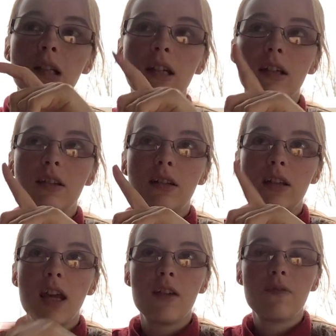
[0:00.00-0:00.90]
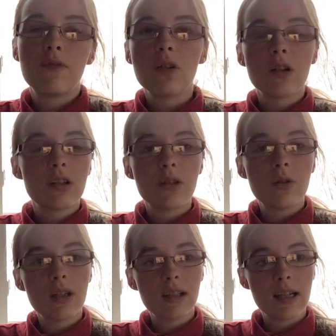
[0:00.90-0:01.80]
like a 10-foot
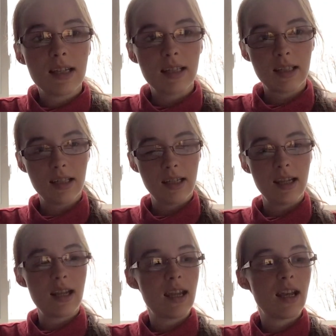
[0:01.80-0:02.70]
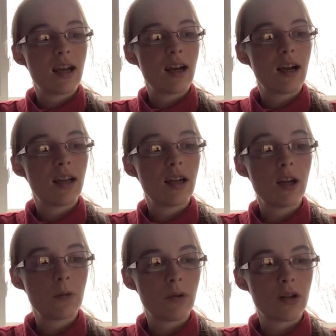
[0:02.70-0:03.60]
string lights and a
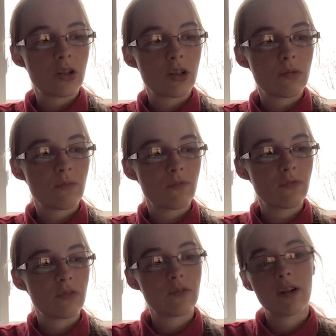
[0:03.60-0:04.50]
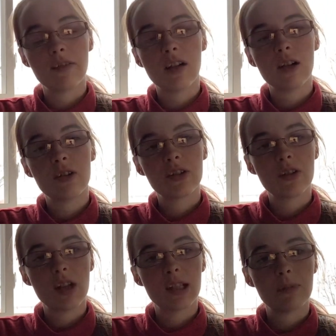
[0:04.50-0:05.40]
hairbrush for $5. So
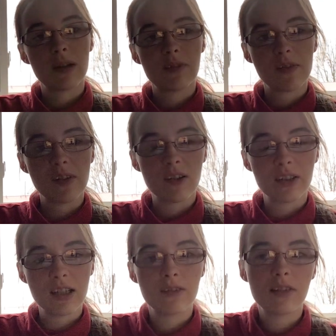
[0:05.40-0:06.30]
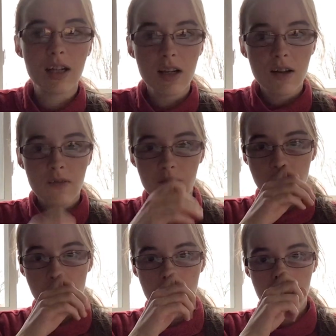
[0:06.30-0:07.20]
that's my $5 gift
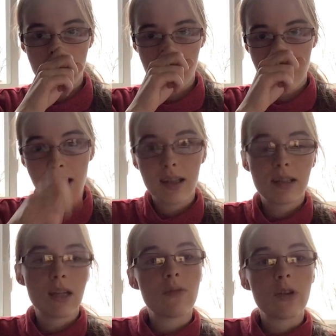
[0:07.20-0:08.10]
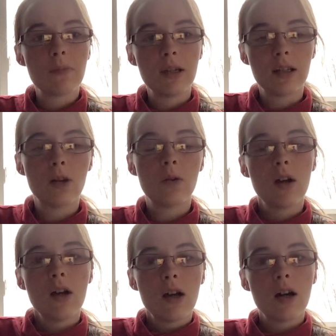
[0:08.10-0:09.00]
for Dad's side for the bingo.
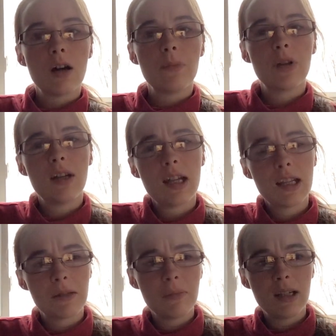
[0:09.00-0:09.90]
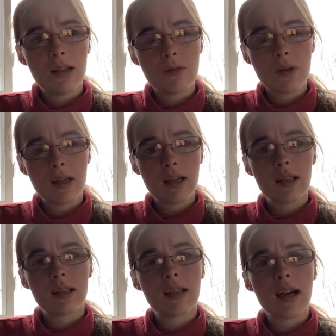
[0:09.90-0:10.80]
There are not as many on my
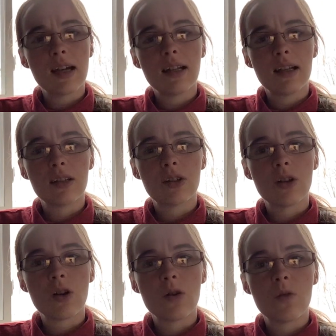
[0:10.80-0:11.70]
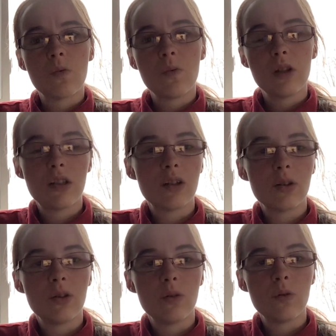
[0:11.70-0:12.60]
dad's side, and so we still
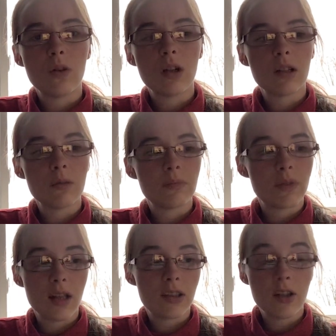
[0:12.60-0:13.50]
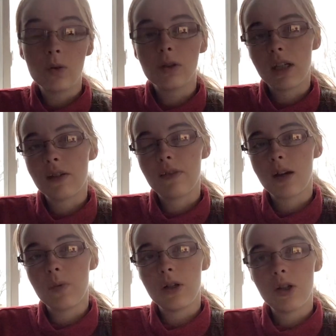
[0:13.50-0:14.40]
do a little. That's the only gift that
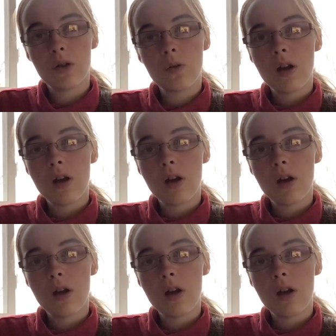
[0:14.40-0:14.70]
we do.